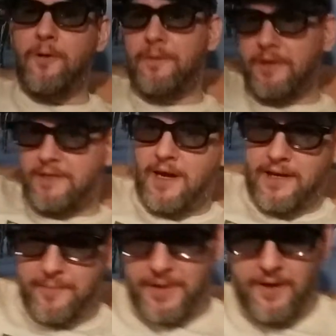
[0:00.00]
I'm going to
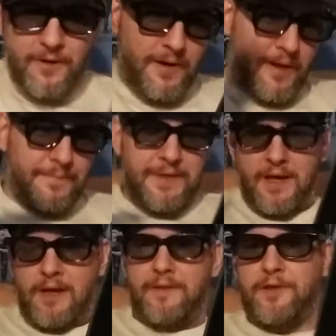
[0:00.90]
talk about
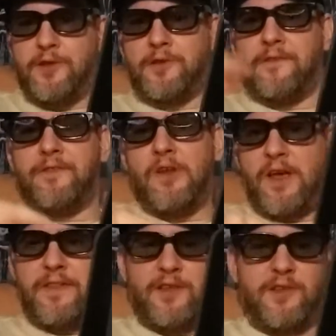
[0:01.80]
this is a
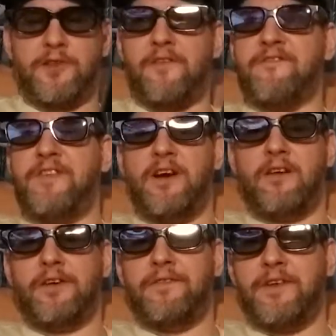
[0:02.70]

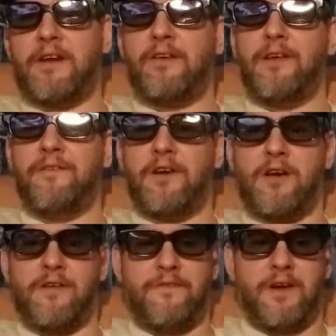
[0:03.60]
very, very,
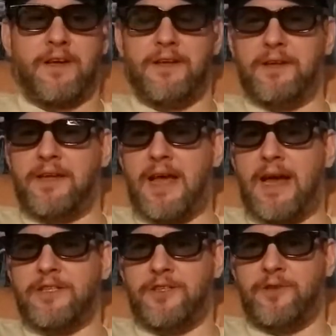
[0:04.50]
very fucking
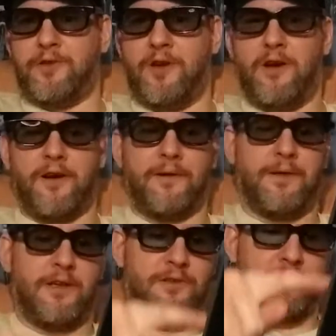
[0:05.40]
catchy
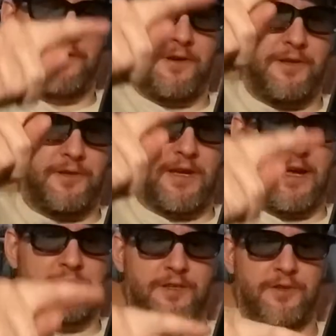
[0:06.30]
song. It's a very
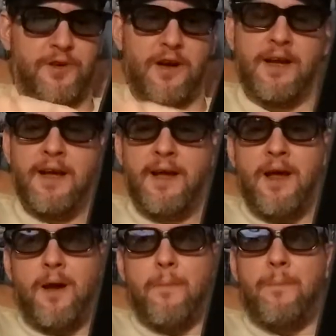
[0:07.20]
catchy song.
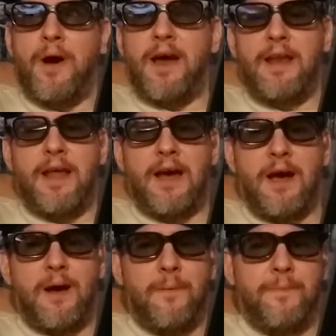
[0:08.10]
But
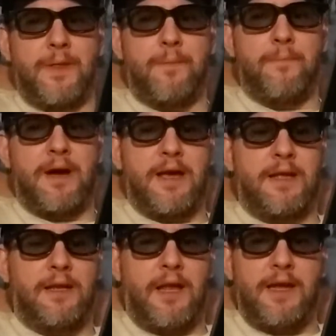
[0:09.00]
my
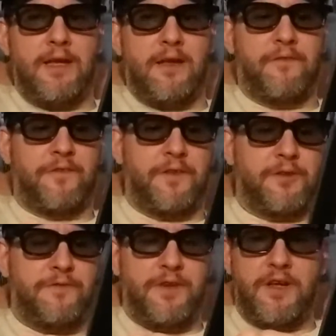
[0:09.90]
liking for
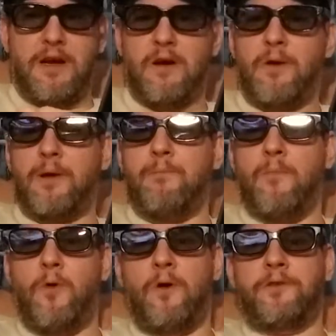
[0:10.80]
this video
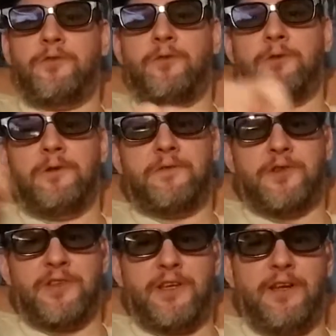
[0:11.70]
more sort of
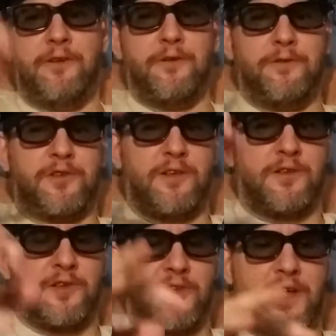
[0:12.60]
skeeters
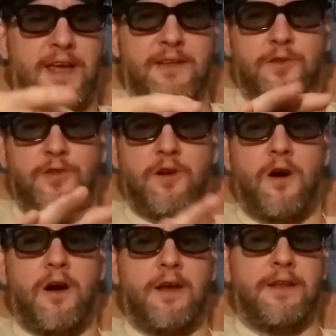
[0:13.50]
and skates
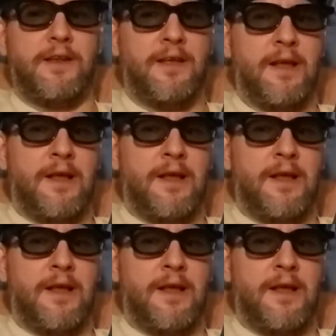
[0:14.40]
on